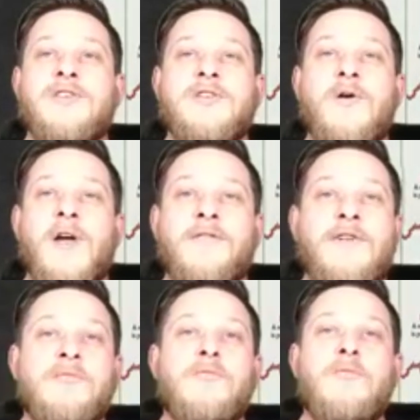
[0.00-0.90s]
So
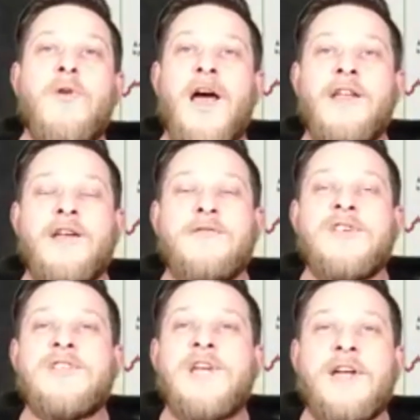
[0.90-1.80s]
every rally,
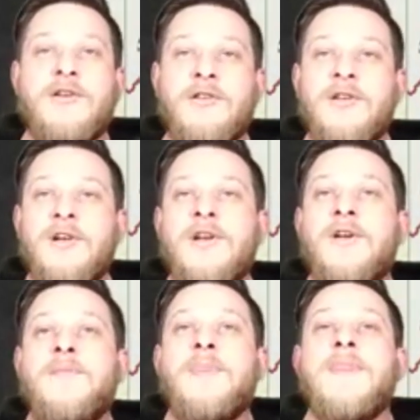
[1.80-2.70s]
every cycle.
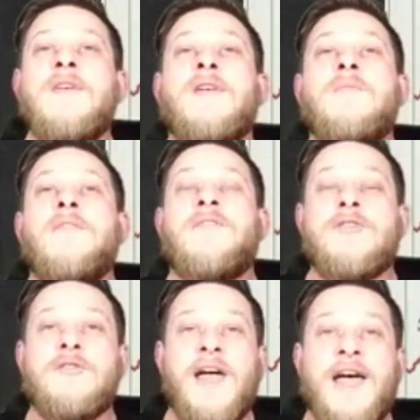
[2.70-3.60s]
But if
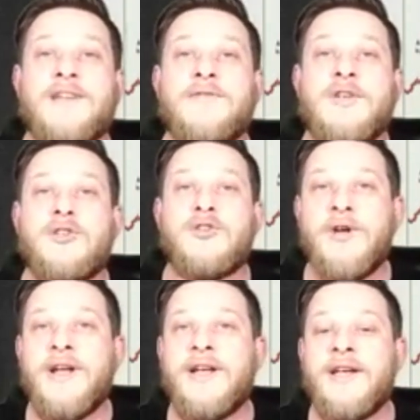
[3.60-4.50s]
you're actively
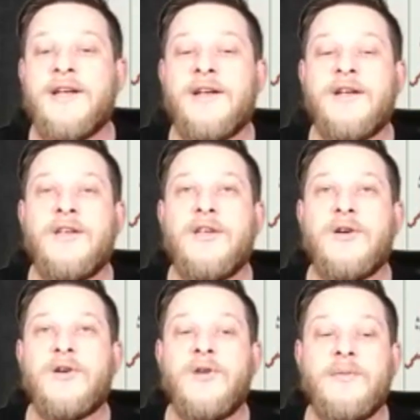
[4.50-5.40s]
trading,
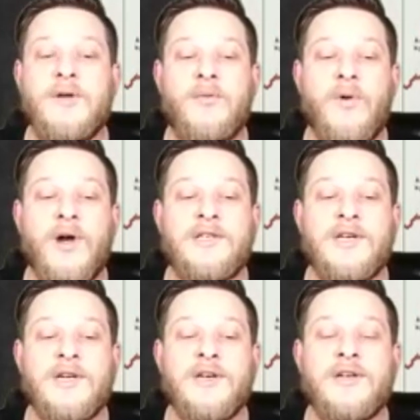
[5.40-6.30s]
you're going to be
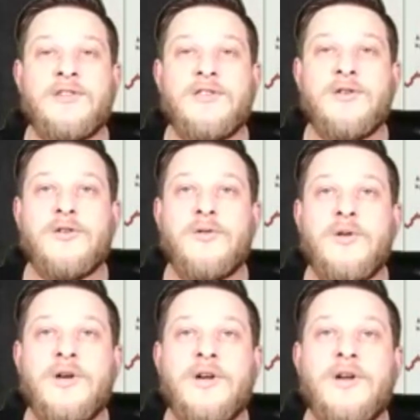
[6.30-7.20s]
wanting
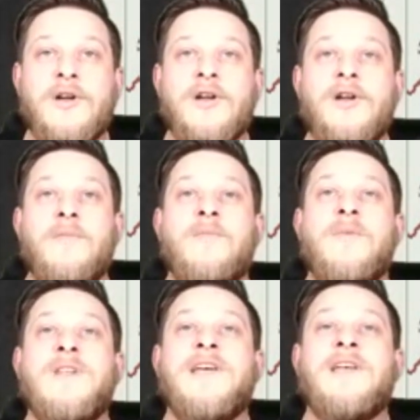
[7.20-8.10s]
to
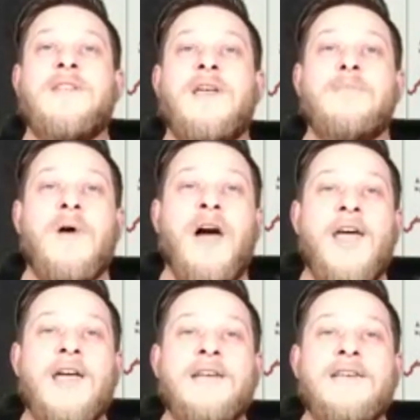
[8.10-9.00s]
be
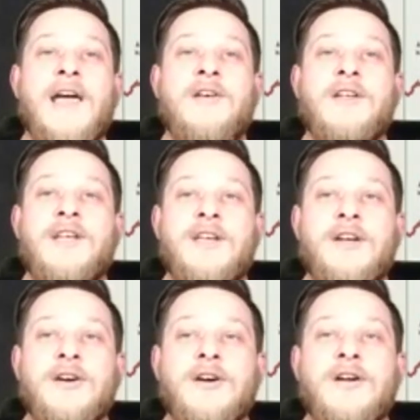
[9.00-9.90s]
buying down
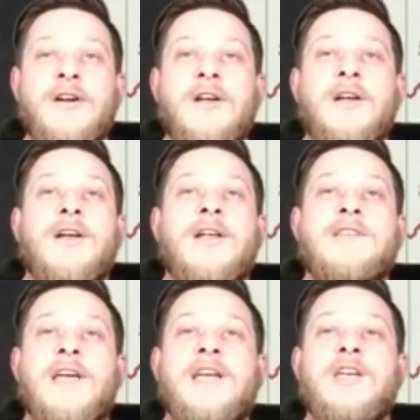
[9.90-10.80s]
here
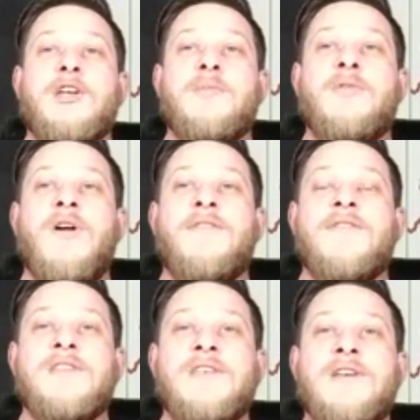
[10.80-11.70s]
and taking your
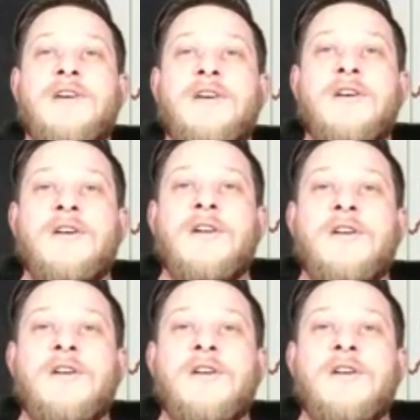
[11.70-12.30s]
profits here.